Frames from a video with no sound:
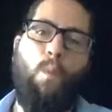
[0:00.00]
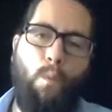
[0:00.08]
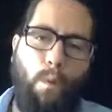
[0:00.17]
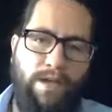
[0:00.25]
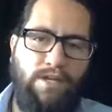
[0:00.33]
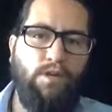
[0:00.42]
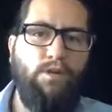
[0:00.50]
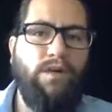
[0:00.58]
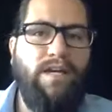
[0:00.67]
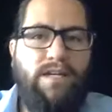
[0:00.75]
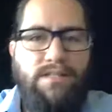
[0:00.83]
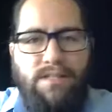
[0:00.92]
when you're
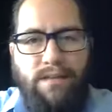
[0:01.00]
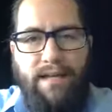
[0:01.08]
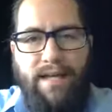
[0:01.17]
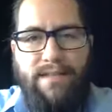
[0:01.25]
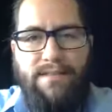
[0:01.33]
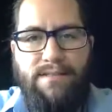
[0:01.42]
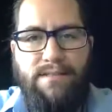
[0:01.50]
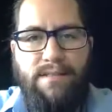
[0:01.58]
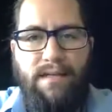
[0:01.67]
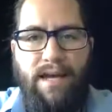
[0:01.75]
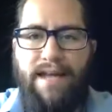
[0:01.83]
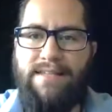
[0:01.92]
looking into the lens,
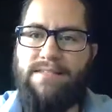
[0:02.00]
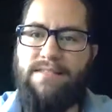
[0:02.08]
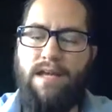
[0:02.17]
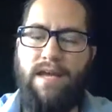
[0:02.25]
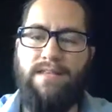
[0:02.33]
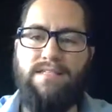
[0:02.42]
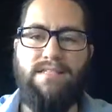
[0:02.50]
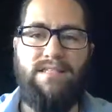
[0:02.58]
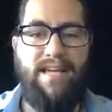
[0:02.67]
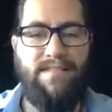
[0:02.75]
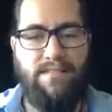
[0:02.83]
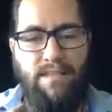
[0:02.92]
it's
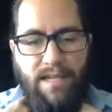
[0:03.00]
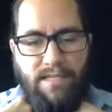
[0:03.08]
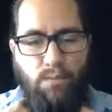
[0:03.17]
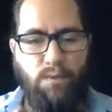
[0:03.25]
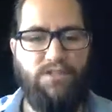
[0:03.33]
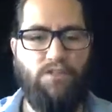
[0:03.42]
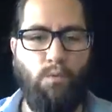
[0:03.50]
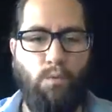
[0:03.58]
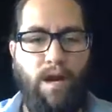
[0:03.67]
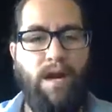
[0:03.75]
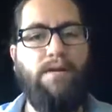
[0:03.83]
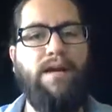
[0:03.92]
yes, it's what you're
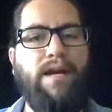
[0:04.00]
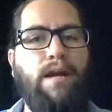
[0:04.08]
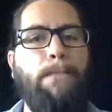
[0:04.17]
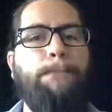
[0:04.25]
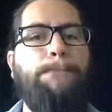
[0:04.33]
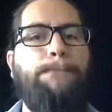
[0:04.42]
wearing,